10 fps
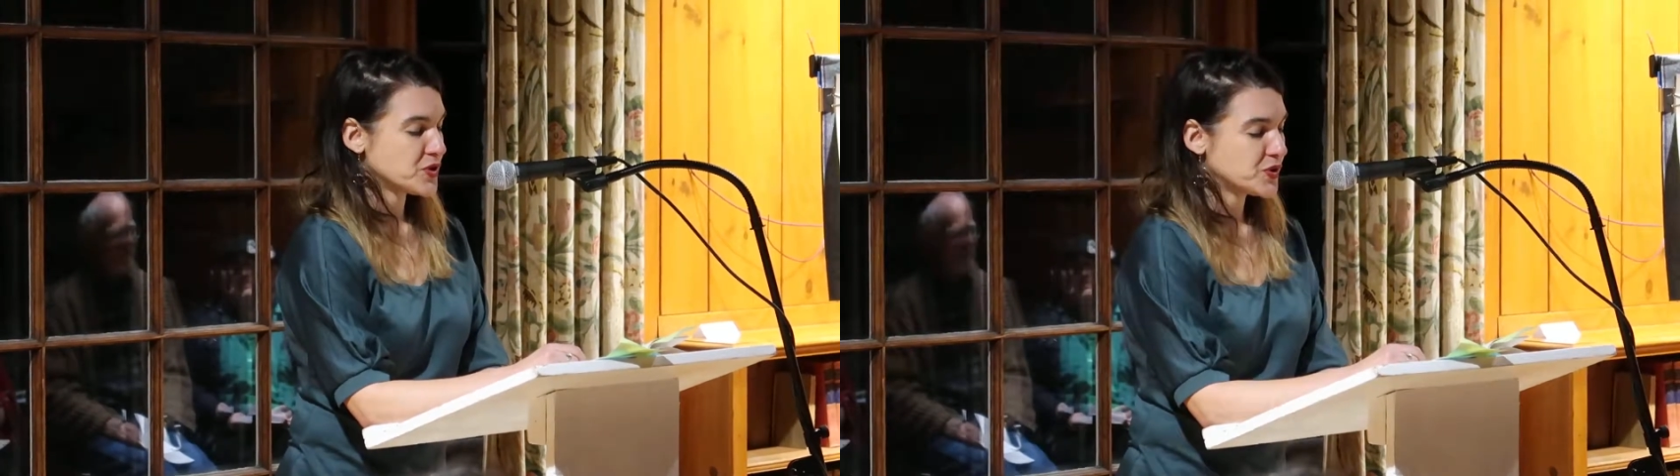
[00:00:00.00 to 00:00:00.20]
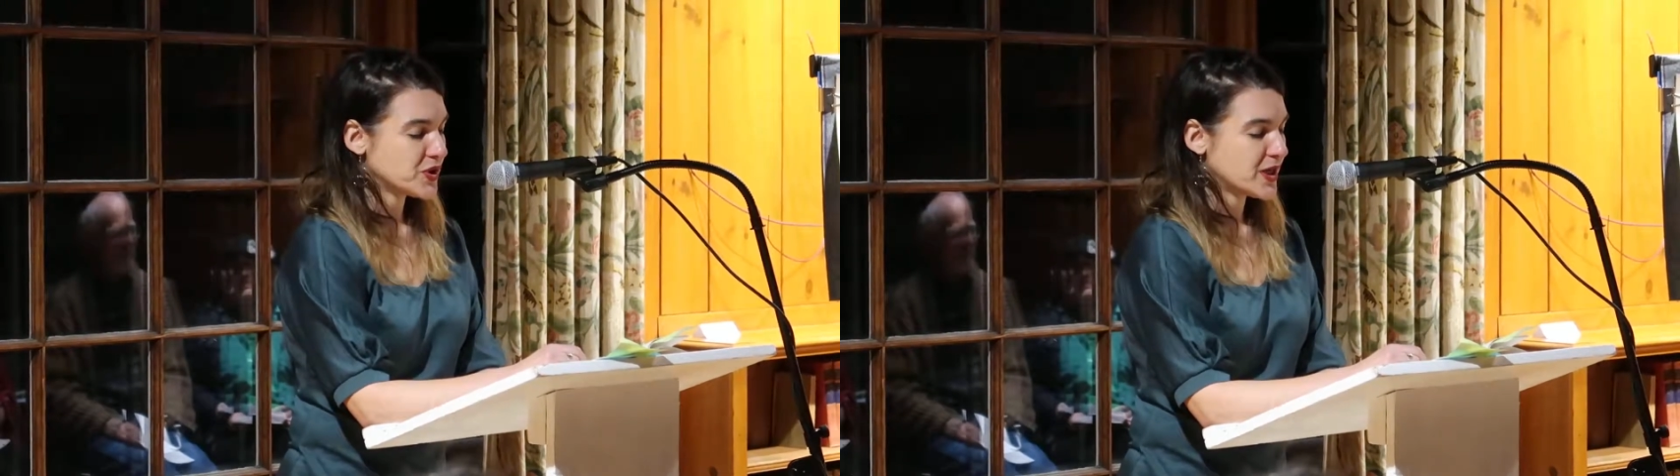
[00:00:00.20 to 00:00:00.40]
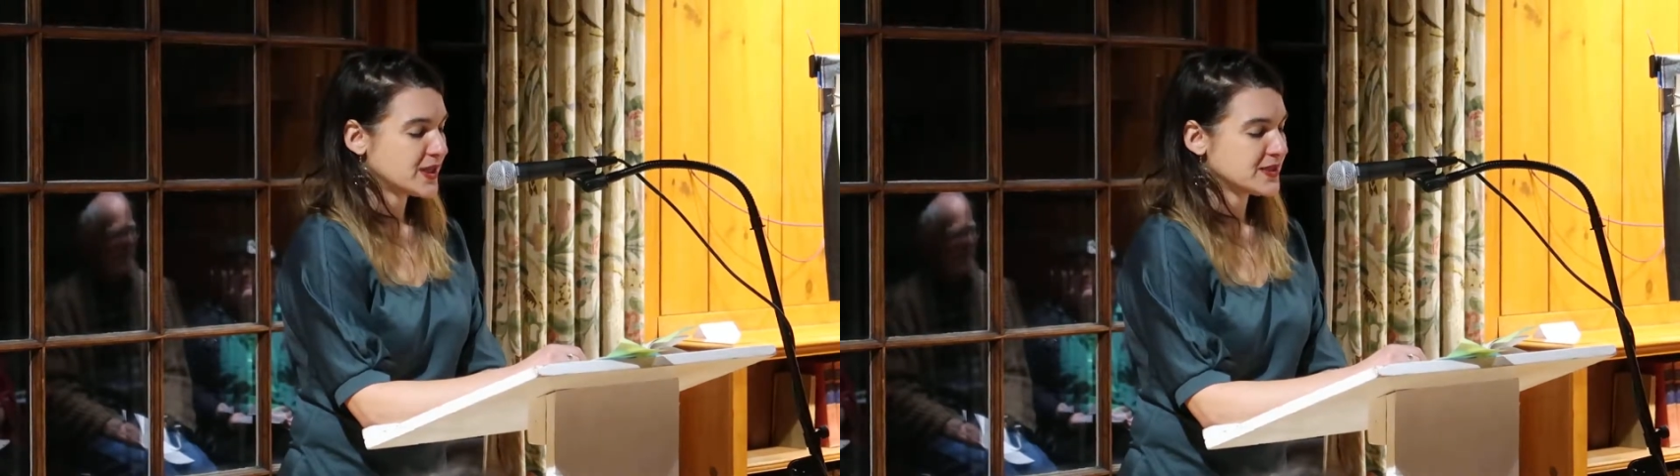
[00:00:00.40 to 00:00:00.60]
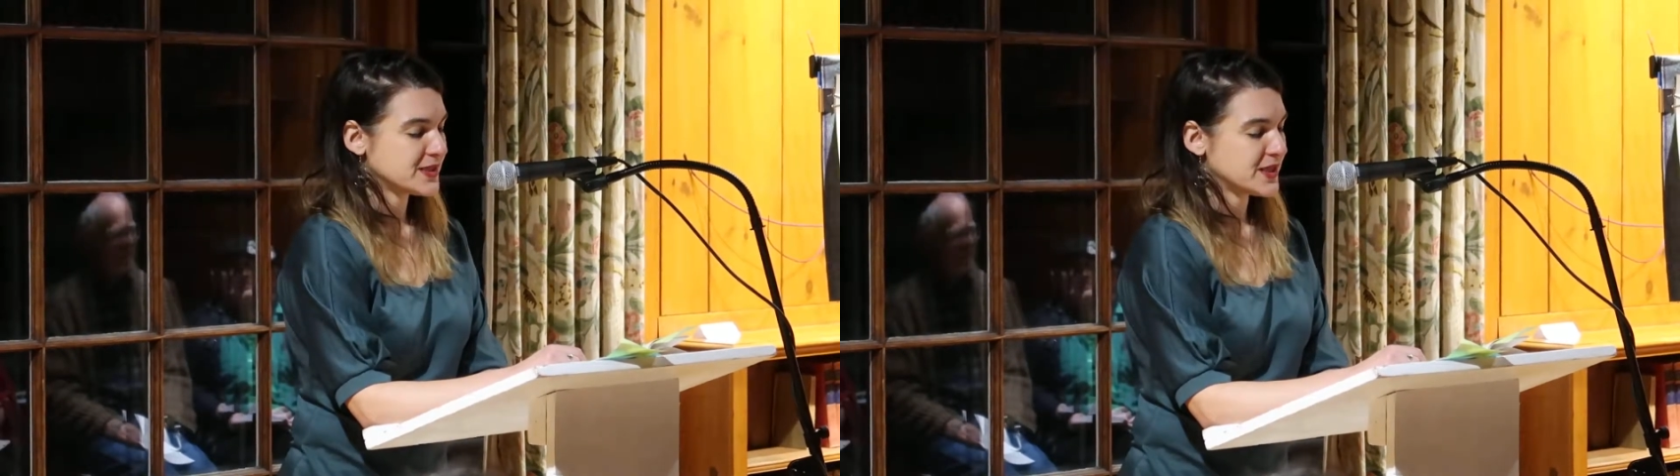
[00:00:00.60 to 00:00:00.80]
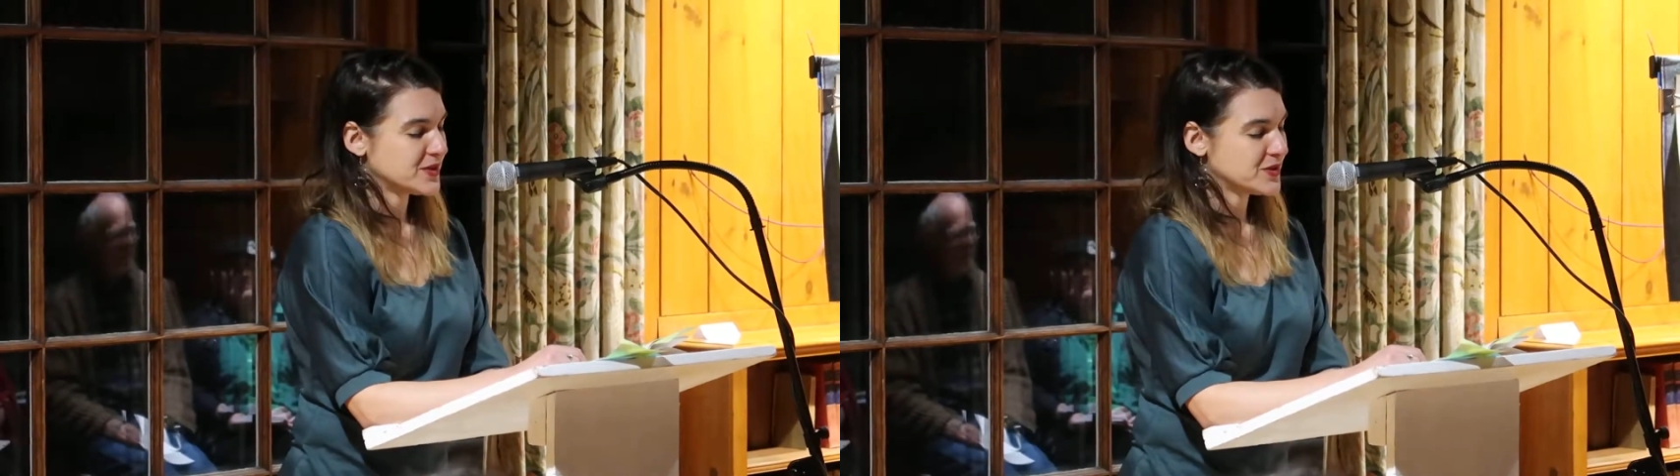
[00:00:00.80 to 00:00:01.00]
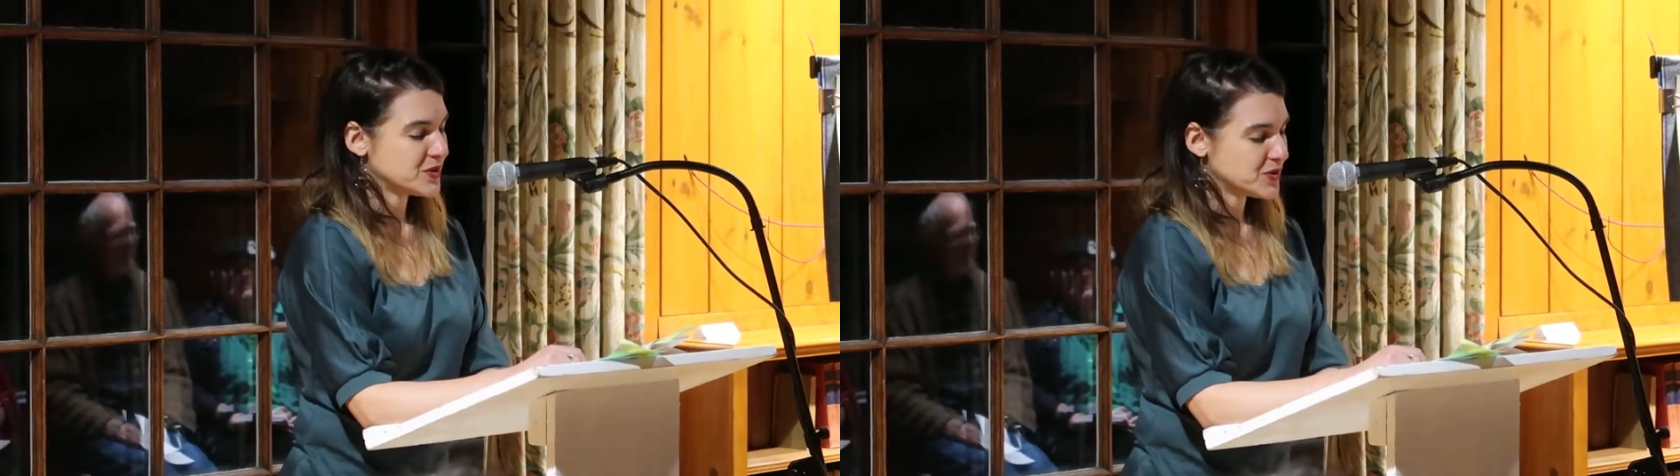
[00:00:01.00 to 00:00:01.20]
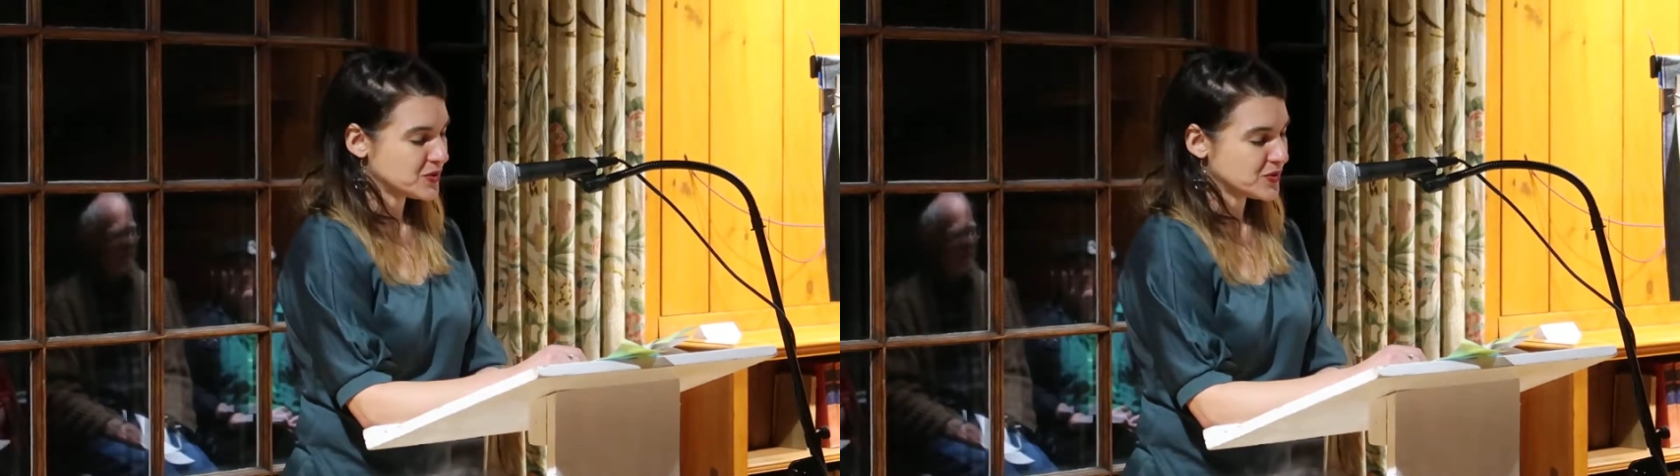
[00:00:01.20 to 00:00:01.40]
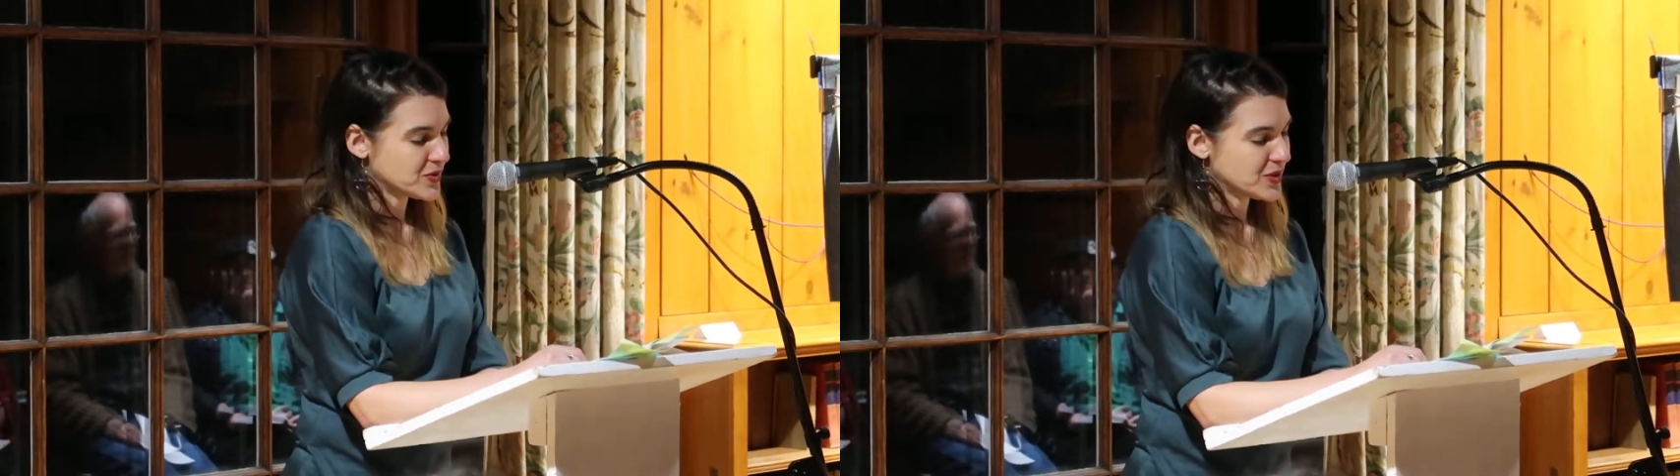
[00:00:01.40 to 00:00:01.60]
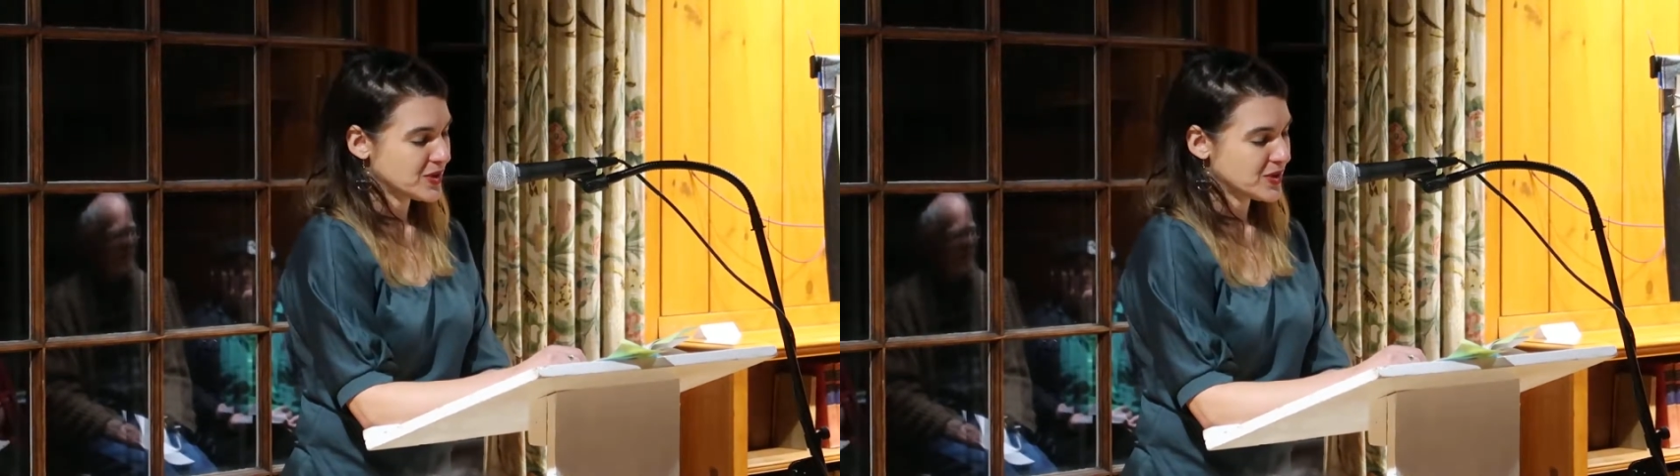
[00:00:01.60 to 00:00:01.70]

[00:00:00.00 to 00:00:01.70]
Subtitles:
tore us in two.